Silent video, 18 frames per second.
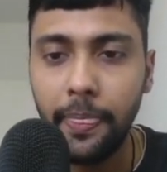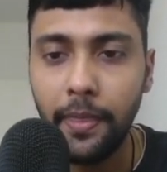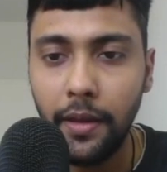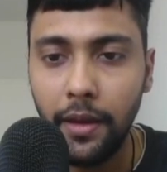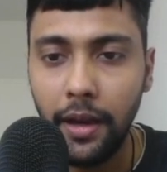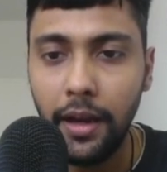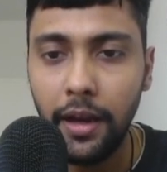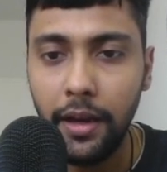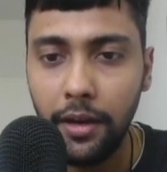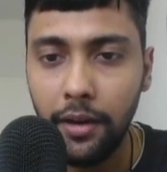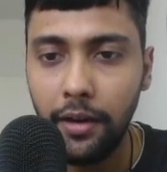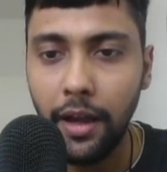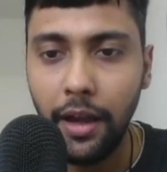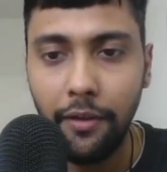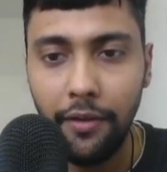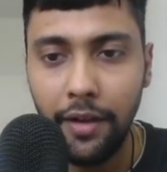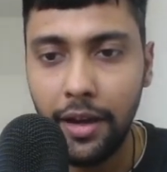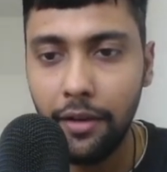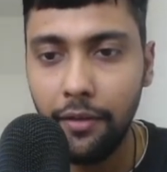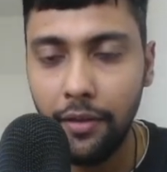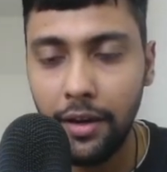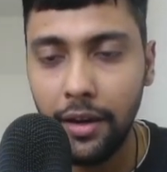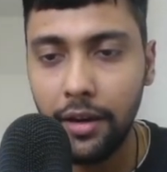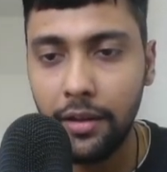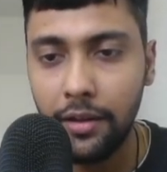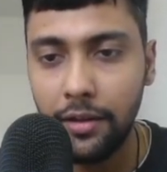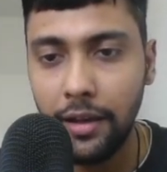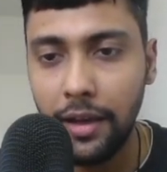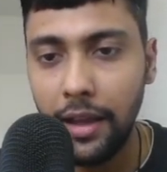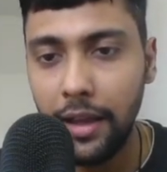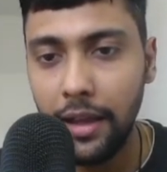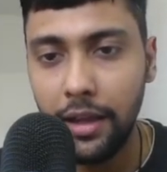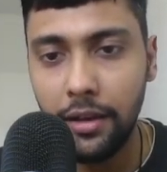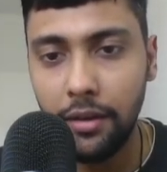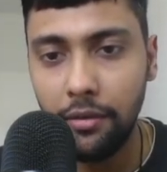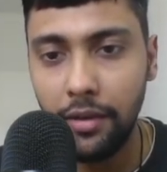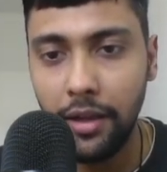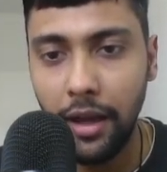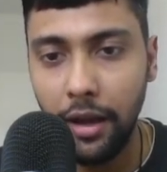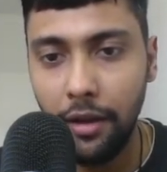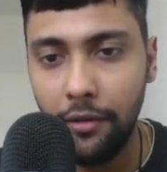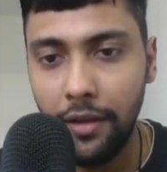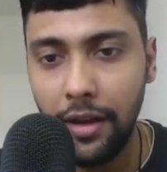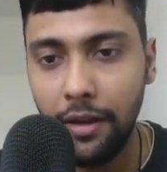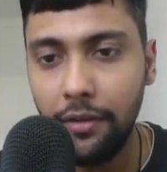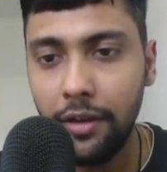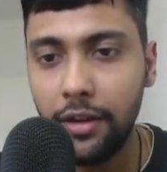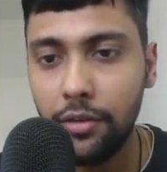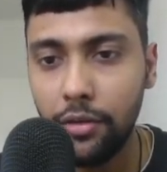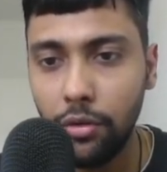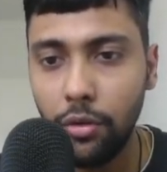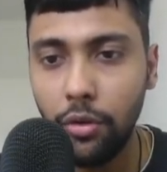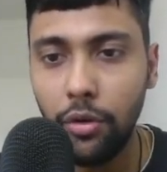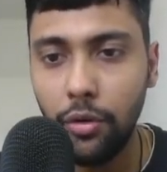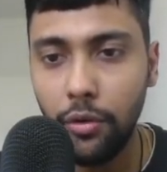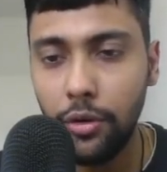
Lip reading: And yeah, wherever it's no,